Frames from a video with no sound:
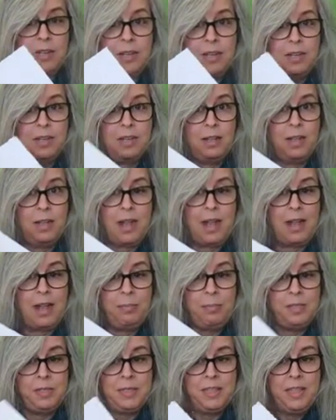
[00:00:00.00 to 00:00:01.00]
to
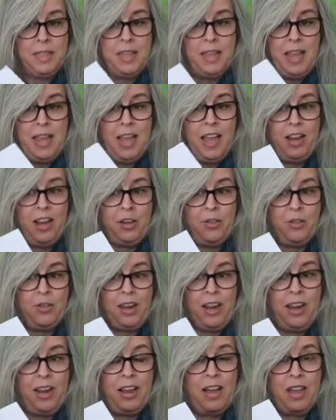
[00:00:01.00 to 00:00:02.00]
collapse and
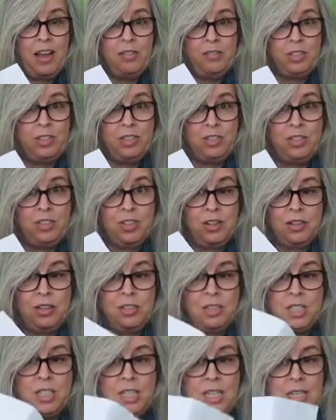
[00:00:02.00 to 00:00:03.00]
create kind of a star
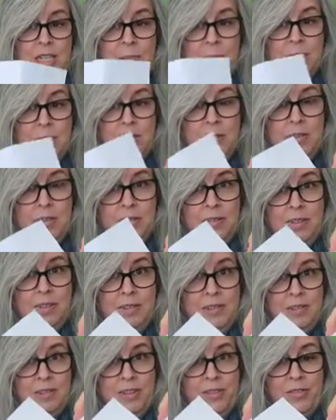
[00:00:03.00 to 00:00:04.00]
shape.
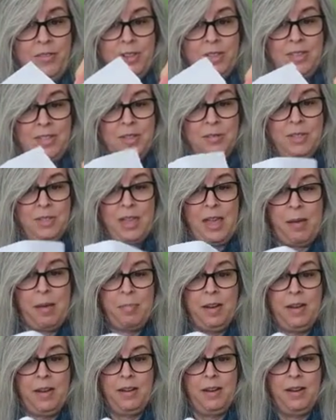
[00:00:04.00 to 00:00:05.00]
If you can see what's
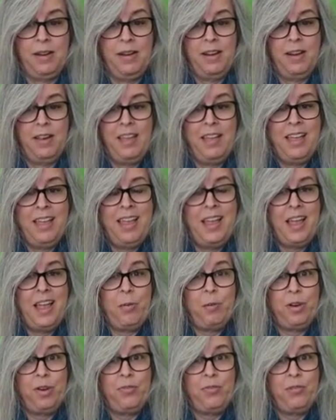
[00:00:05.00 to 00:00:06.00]
happening there. And when you